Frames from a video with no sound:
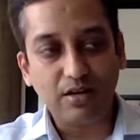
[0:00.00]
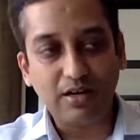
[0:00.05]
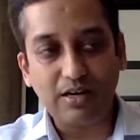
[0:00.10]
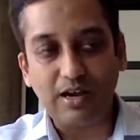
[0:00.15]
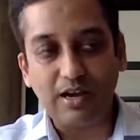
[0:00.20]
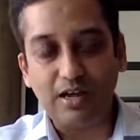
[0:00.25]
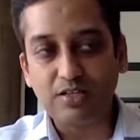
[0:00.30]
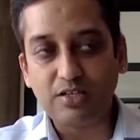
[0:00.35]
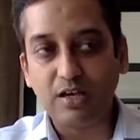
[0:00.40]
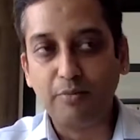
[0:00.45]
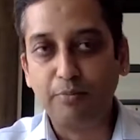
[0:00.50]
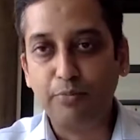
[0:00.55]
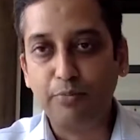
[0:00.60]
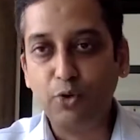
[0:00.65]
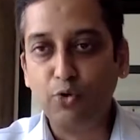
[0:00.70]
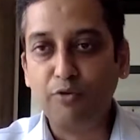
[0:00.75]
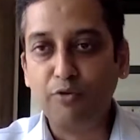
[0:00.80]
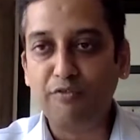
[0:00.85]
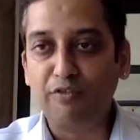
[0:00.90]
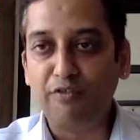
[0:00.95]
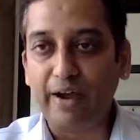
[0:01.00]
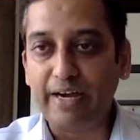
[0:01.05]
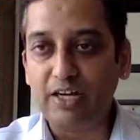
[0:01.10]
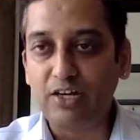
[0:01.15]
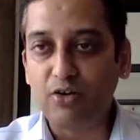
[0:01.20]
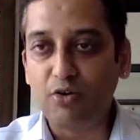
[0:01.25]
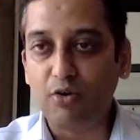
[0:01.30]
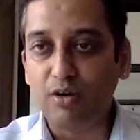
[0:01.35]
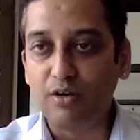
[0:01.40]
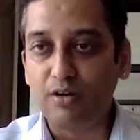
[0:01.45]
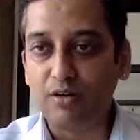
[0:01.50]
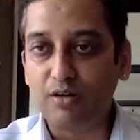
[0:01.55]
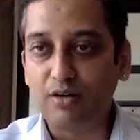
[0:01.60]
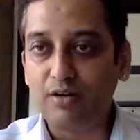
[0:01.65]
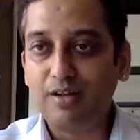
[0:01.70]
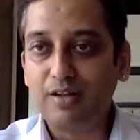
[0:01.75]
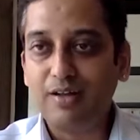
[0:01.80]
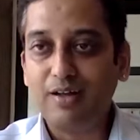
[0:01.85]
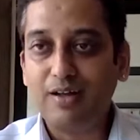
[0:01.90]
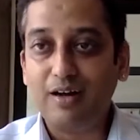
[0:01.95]
Classic blue white
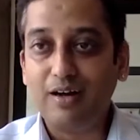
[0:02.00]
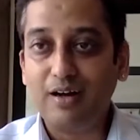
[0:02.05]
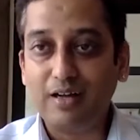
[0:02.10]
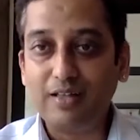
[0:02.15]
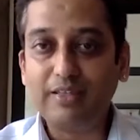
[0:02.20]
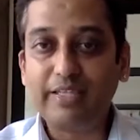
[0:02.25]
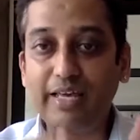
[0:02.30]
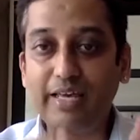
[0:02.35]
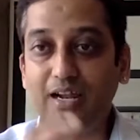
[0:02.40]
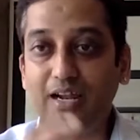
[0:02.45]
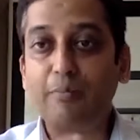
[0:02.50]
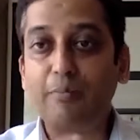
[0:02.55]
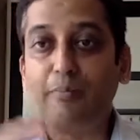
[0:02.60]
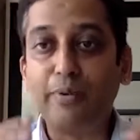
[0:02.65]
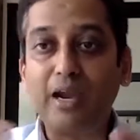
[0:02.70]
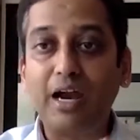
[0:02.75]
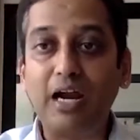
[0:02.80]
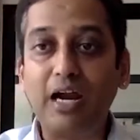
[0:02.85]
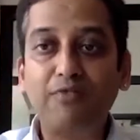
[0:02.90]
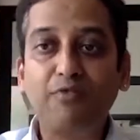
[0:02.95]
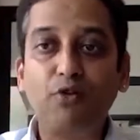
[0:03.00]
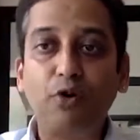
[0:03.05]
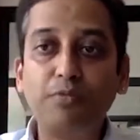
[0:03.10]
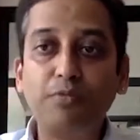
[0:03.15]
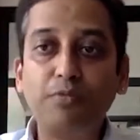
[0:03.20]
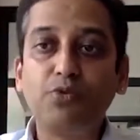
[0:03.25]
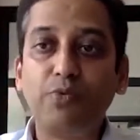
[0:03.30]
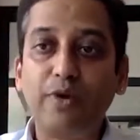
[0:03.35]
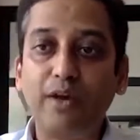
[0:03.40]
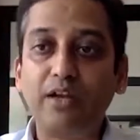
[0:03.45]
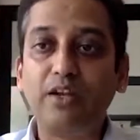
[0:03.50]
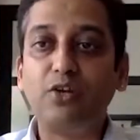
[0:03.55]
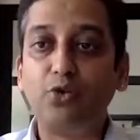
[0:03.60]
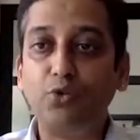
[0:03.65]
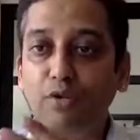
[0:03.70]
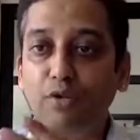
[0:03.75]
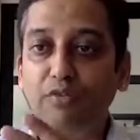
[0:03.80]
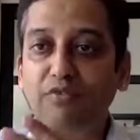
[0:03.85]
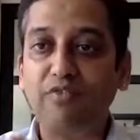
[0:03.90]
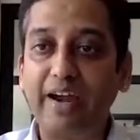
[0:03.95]
collar, there are platforms wherein you
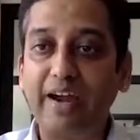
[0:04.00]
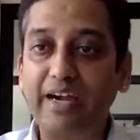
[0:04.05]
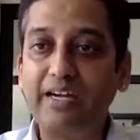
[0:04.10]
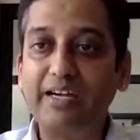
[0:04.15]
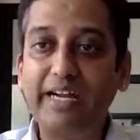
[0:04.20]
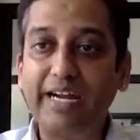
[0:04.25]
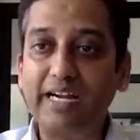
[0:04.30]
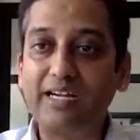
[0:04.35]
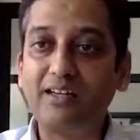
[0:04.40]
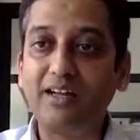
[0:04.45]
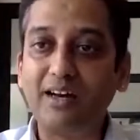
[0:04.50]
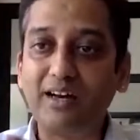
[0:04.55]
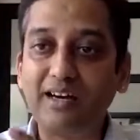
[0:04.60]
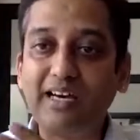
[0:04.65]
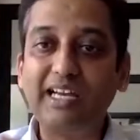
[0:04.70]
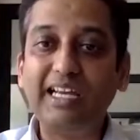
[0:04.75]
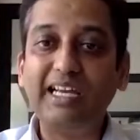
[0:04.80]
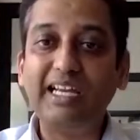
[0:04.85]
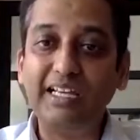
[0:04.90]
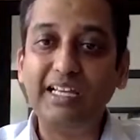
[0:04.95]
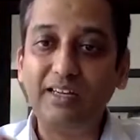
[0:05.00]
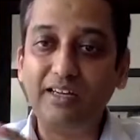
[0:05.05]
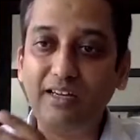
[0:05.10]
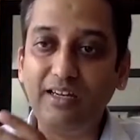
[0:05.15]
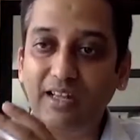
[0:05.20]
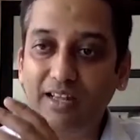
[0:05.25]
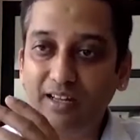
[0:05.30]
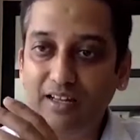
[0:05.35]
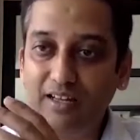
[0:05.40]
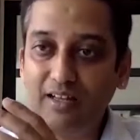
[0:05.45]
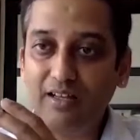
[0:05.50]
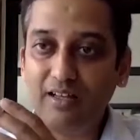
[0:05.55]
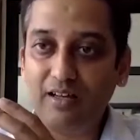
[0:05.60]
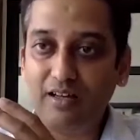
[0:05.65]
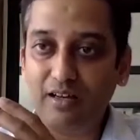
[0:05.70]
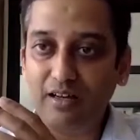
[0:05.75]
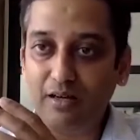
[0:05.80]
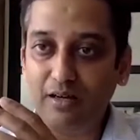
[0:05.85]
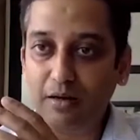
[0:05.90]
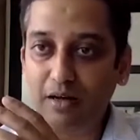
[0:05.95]
will find data clean,
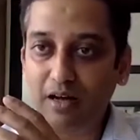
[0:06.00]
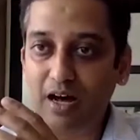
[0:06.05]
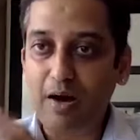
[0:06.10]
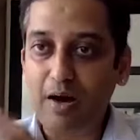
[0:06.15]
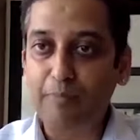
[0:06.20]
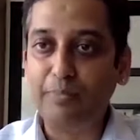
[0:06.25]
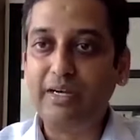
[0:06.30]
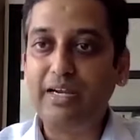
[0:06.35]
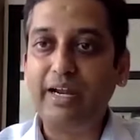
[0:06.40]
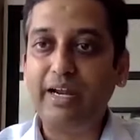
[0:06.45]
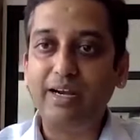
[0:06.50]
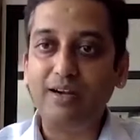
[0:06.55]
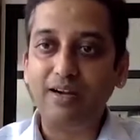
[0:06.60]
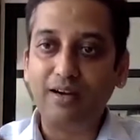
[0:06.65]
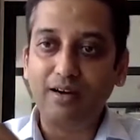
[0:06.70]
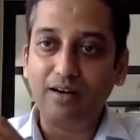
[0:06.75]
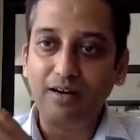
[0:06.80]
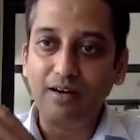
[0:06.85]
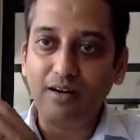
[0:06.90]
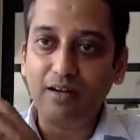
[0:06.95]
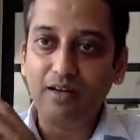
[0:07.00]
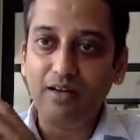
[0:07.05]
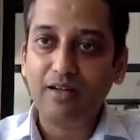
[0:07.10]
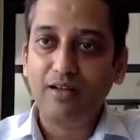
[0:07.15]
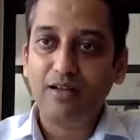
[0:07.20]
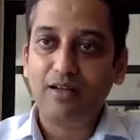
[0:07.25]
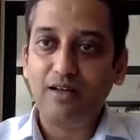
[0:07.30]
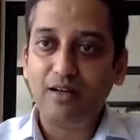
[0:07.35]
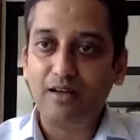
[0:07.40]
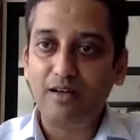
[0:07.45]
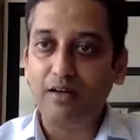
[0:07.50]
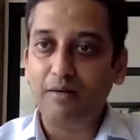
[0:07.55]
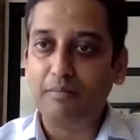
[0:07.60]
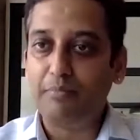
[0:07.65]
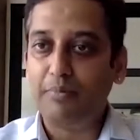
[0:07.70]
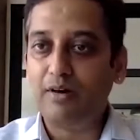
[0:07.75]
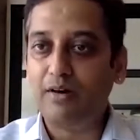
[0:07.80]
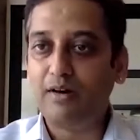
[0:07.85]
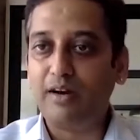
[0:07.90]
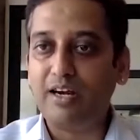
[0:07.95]
updated,
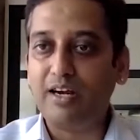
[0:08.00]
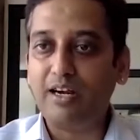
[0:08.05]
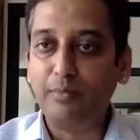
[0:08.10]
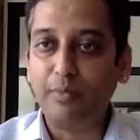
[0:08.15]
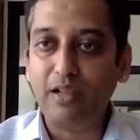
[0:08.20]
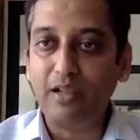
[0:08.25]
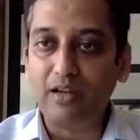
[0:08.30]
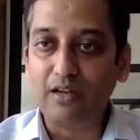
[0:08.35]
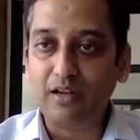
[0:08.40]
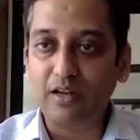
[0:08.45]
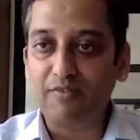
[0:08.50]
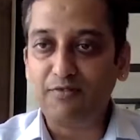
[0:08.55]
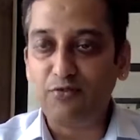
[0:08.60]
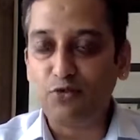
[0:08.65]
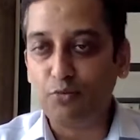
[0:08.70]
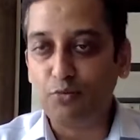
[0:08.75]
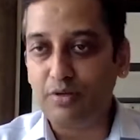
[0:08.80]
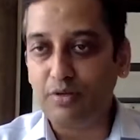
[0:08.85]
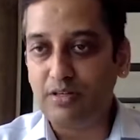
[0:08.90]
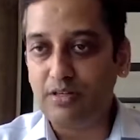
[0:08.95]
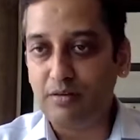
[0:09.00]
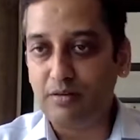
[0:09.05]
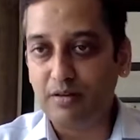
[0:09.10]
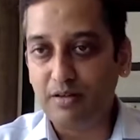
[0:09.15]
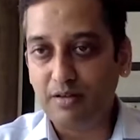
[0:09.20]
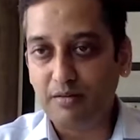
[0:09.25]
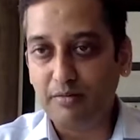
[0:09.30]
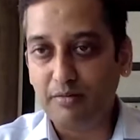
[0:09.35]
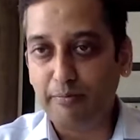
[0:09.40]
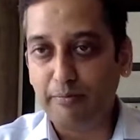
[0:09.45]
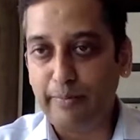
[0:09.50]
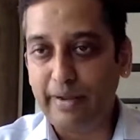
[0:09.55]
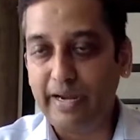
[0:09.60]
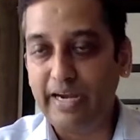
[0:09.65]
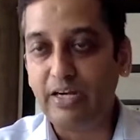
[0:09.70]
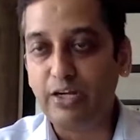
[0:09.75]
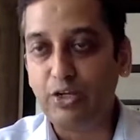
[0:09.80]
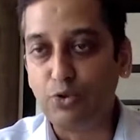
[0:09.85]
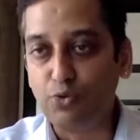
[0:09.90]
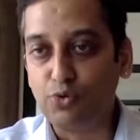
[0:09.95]
credible enough to be made
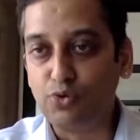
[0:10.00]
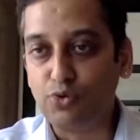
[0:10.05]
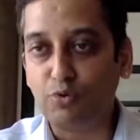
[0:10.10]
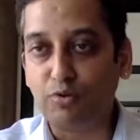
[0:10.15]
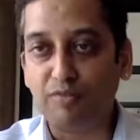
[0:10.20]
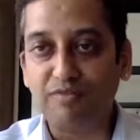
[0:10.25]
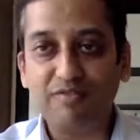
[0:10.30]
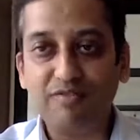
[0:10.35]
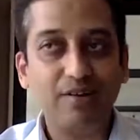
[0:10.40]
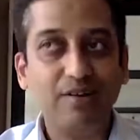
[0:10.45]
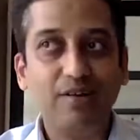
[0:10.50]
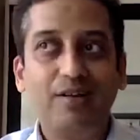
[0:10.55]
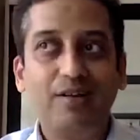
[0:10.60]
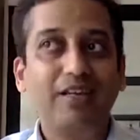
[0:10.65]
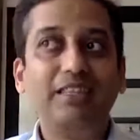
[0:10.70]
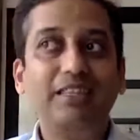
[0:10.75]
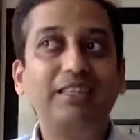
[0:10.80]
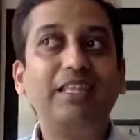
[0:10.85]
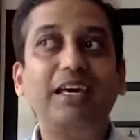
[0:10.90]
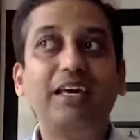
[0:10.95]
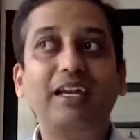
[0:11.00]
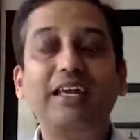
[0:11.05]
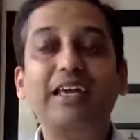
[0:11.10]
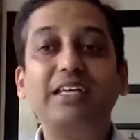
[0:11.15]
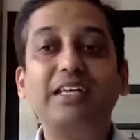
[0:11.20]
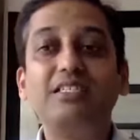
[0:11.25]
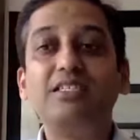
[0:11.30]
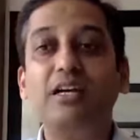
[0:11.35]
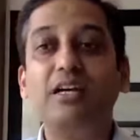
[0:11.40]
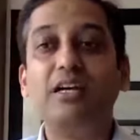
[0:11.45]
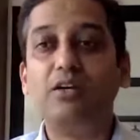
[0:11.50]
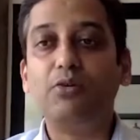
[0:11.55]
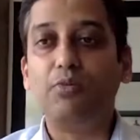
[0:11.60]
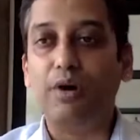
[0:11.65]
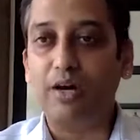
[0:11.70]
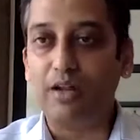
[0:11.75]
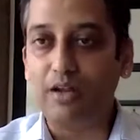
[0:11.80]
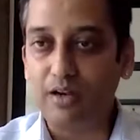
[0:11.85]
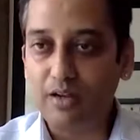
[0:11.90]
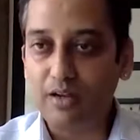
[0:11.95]
use of. There isn't
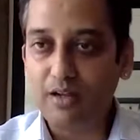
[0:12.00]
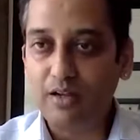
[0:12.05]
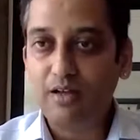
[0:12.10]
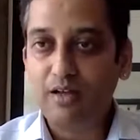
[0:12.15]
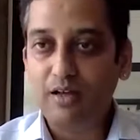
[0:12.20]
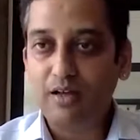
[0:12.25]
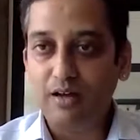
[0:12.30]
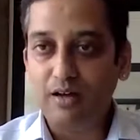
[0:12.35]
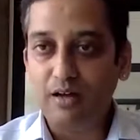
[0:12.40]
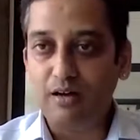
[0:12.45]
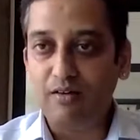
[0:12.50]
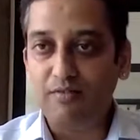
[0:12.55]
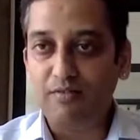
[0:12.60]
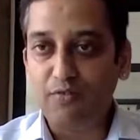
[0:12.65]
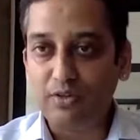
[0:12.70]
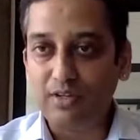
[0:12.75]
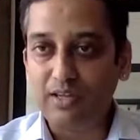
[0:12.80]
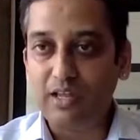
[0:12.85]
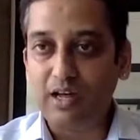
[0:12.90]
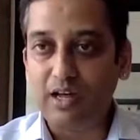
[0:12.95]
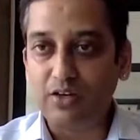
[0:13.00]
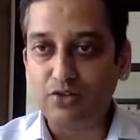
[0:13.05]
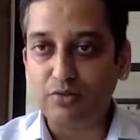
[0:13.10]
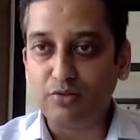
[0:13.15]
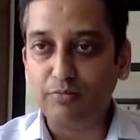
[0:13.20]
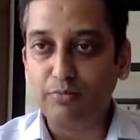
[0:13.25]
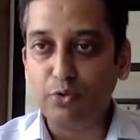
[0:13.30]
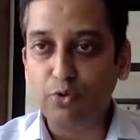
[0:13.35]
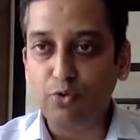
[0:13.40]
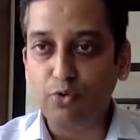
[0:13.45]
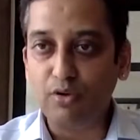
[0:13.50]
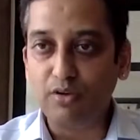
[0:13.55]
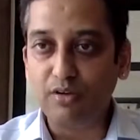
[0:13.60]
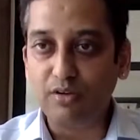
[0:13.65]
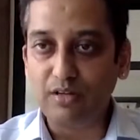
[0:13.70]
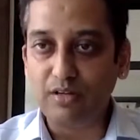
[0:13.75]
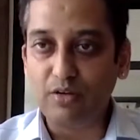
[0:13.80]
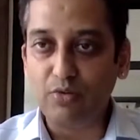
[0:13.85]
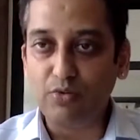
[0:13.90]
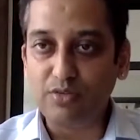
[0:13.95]
one for the larger blue collar
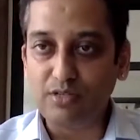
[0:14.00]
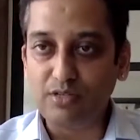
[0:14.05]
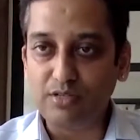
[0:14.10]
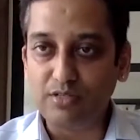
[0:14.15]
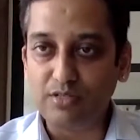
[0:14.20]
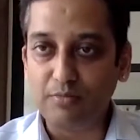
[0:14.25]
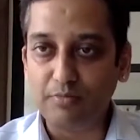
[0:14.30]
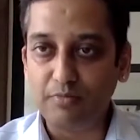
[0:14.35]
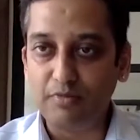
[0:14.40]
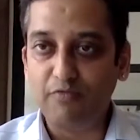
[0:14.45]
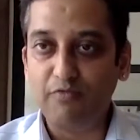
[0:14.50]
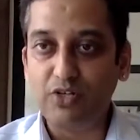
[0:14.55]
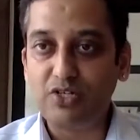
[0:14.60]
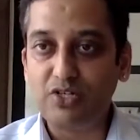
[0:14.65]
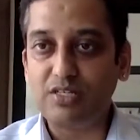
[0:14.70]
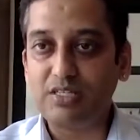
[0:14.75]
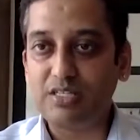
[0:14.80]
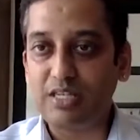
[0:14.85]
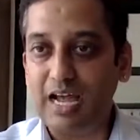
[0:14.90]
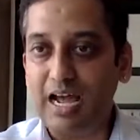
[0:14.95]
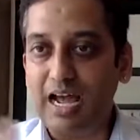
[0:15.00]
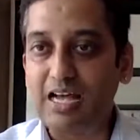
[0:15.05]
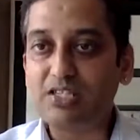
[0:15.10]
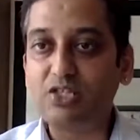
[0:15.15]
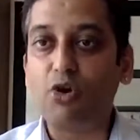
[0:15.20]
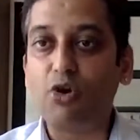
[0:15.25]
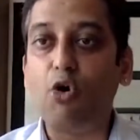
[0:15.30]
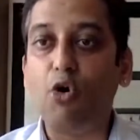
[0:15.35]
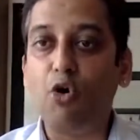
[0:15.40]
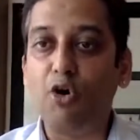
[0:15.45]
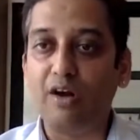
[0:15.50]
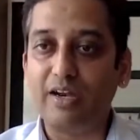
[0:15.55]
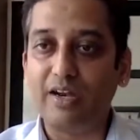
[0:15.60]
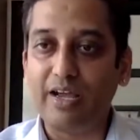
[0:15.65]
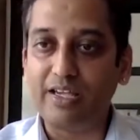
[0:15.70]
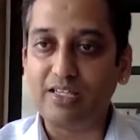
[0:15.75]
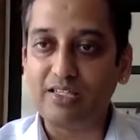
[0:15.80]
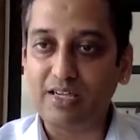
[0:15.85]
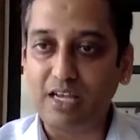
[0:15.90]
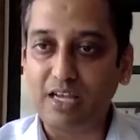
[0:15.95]
ecosystem, which is as
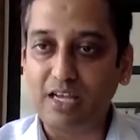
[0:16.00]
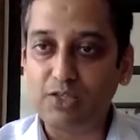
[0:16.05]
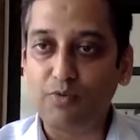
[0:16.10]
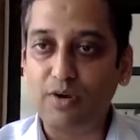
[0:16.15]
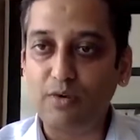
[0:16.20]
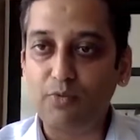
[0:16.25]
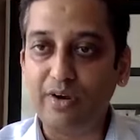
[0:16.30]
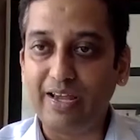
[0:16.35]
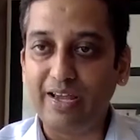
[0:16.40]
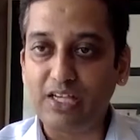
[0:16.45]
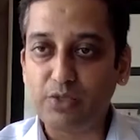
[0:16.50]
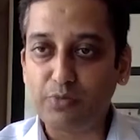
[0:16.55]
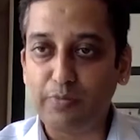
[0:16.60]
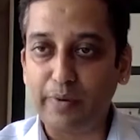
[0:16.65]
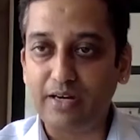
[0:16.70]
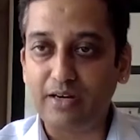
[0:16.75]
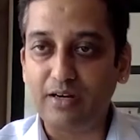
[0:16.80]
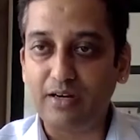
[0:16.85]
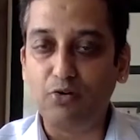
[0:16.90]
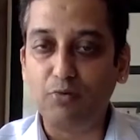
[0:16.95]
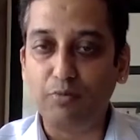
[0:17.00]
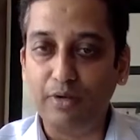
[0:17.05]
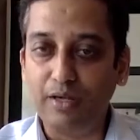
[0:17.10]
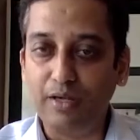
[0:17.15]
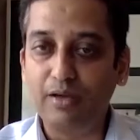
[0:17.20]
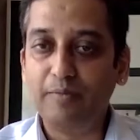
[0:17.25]
organized as one would expect it to be.